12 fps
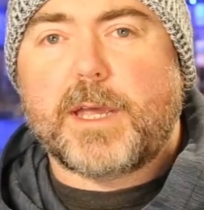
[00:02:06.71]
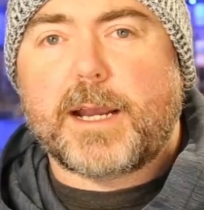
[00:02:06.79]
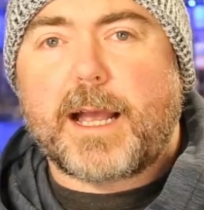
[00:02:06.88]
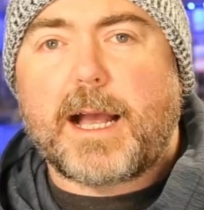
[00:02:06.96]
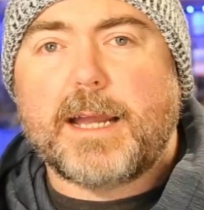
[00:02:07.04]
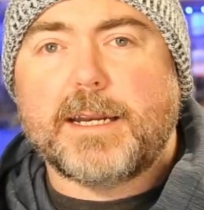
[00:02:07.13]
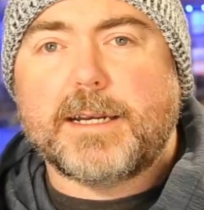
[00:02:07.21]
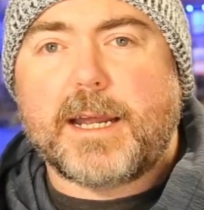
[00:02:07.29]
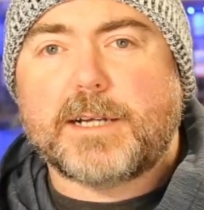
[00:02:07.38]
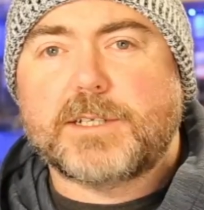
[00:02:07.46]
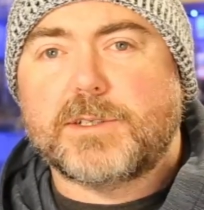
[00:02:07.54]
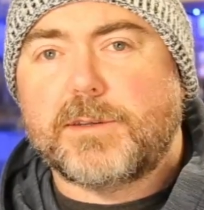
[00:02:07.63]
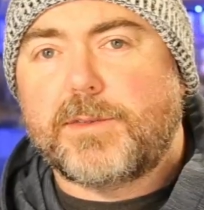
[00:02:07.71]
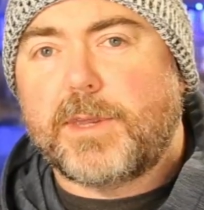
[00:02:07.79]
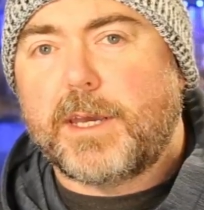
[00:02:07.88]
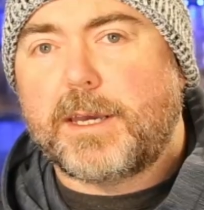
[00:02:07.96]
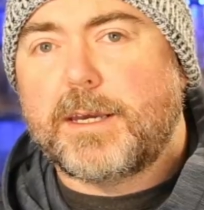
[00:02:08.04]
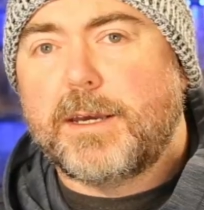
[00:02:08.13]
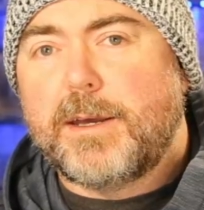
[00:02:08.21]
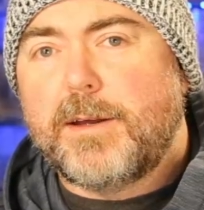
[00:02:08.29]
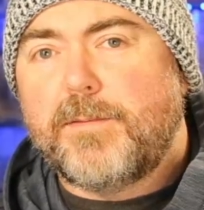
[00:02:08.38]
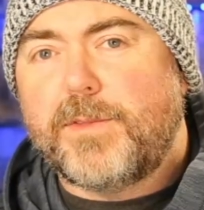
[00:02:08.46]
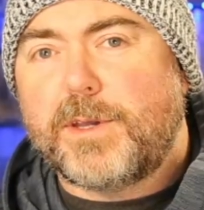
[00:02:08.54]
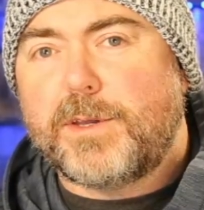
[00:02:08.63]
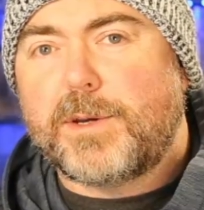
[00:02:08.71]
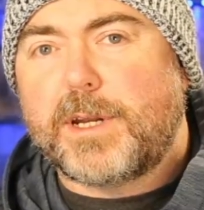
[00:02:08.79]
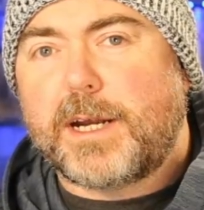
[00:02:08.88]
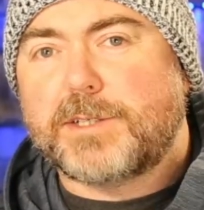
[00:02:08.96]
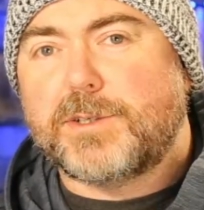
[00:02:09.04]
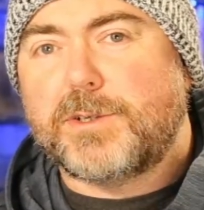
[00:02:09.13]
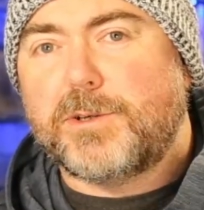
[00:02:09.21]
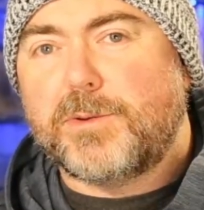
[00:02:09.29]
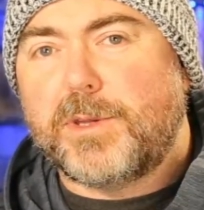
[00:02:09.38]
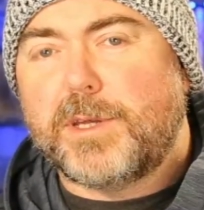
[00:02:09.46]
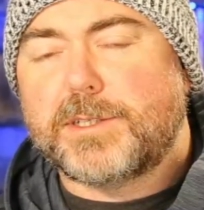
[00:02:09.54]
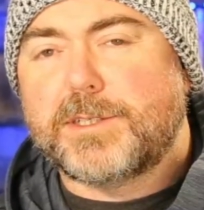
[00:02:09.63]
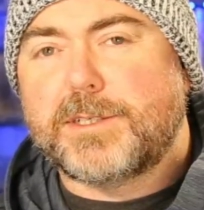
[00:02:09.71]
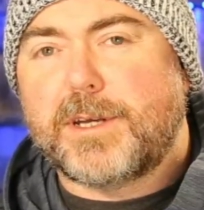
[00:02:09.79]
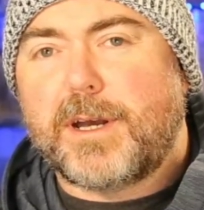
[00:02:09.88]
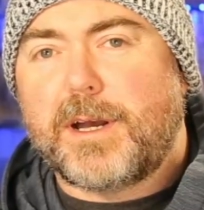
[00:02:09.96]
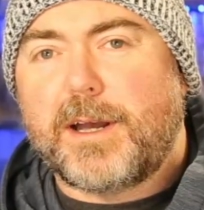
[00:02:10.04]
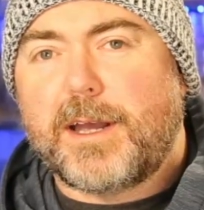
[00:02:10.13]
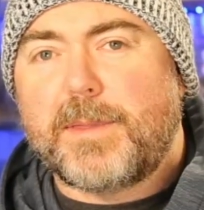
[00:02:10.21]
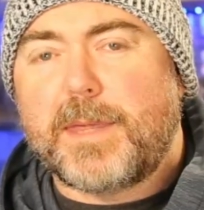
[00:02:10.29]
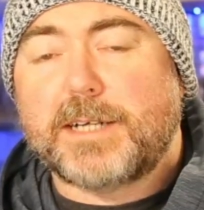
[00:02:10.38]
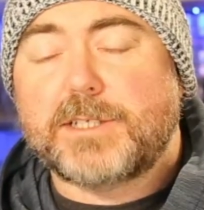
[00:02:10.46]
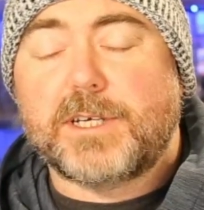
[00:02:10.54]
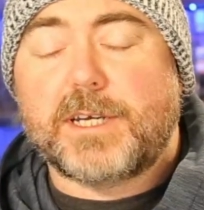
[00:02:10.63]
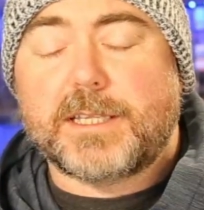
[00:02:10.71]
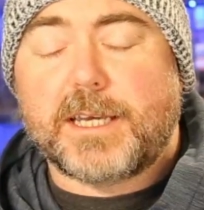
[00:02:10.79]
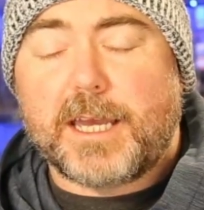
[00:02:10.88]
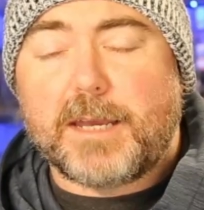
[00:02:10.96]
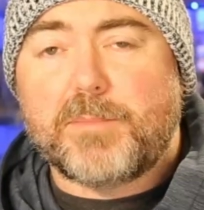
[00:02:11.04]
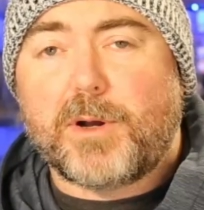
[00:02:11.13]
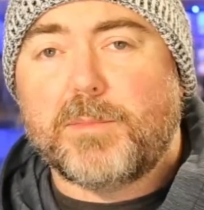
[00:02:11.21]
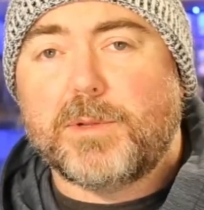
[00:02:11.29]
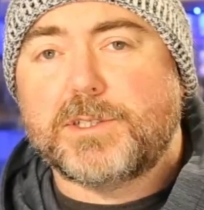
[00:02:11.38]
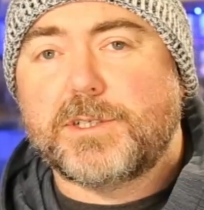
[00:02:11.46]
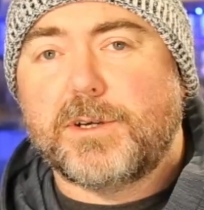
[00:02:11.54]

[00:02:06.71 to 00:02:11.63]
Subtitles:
Like, I didn't actually think that you could actually do this and then actually get the game published.